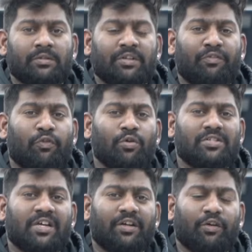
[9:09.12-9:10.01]
The
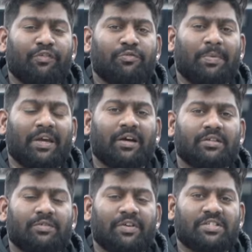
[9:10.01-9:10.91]
fourth set of
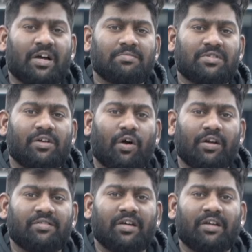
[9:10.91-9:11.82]
speakers which comes in
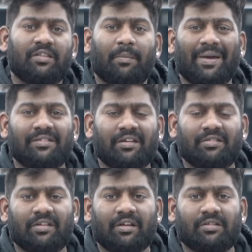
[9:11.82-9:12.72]
Audison in the basic
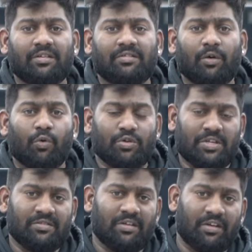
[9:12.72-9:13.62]
series is the
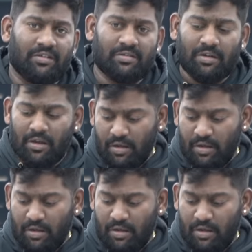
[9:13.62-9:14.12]
OC series.